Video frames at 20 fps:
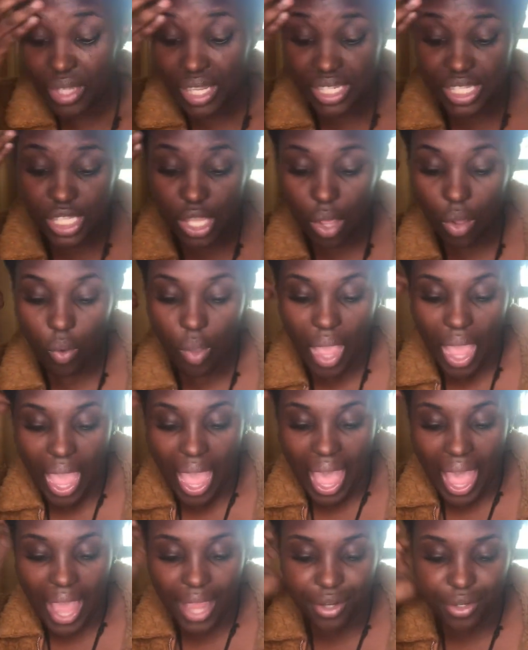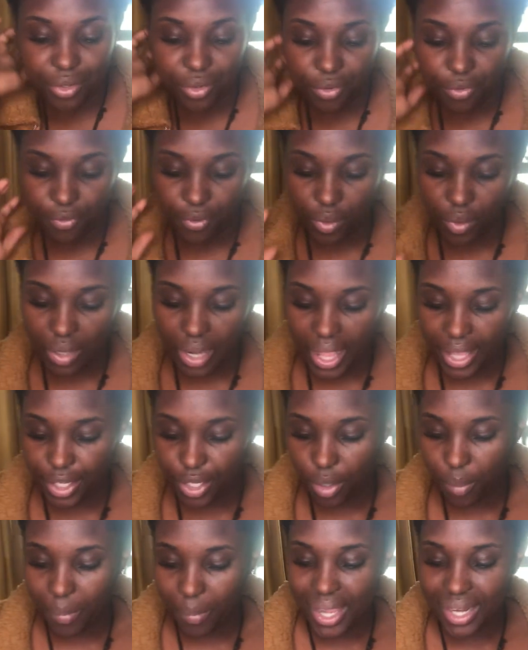So I do feel like
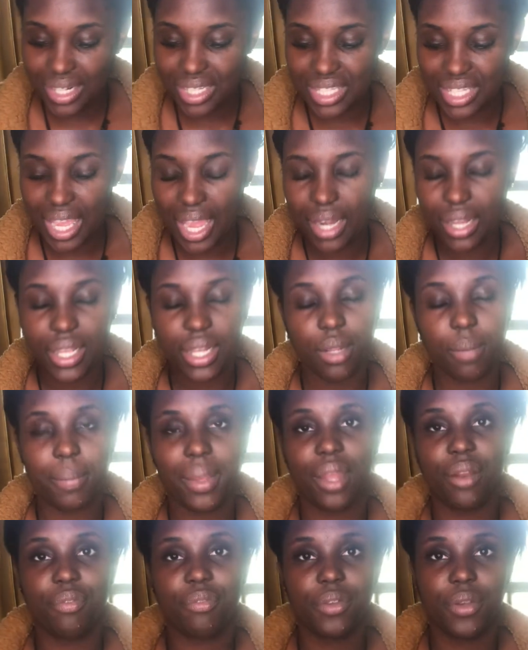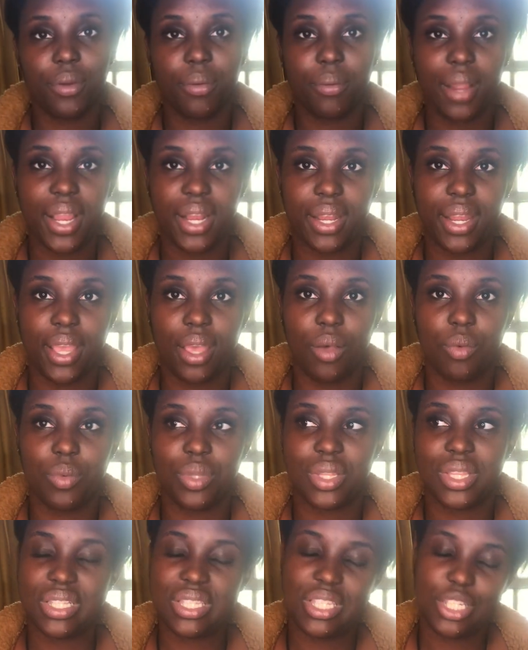your mind is kind of in a battlefield right now
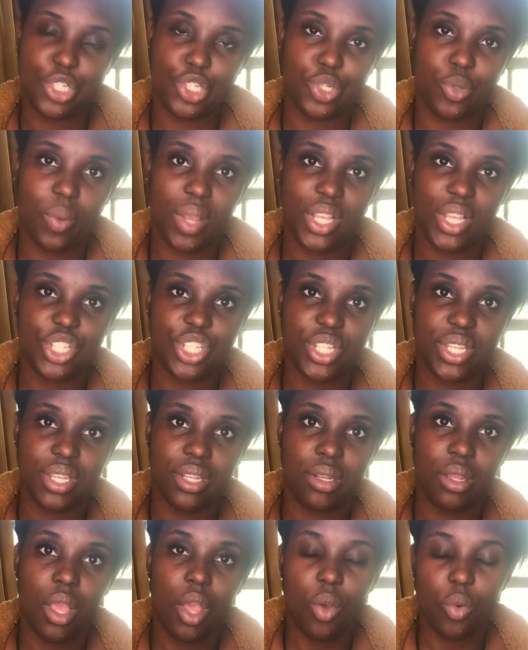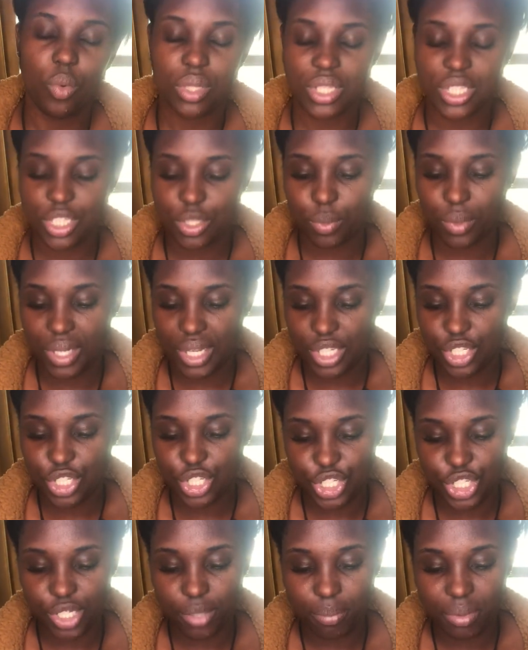with this situation, with this
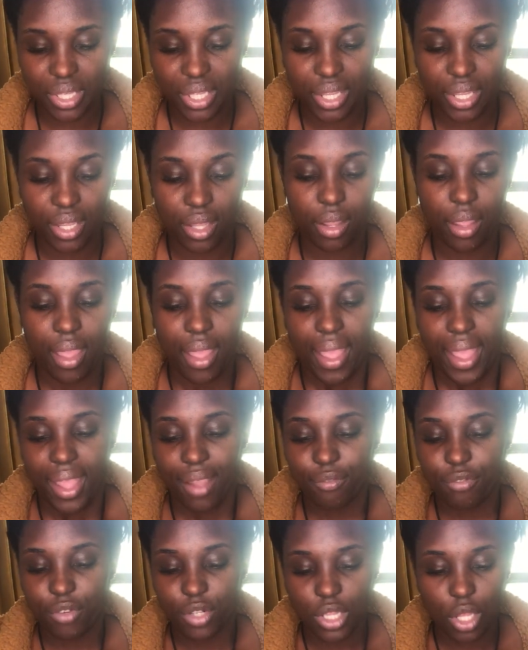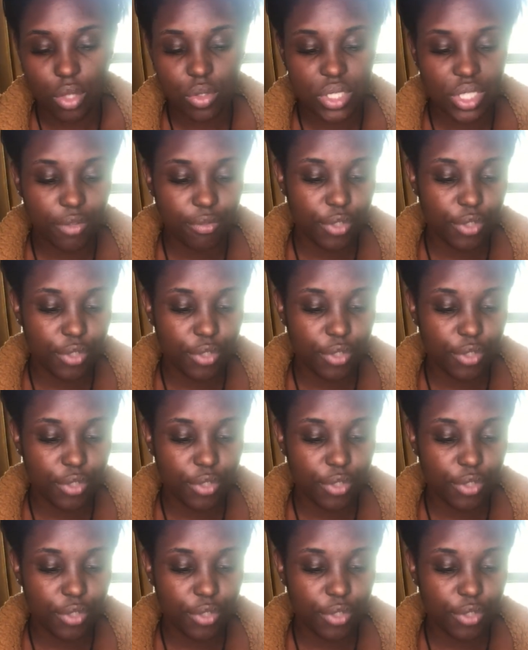relationship thing. And for those of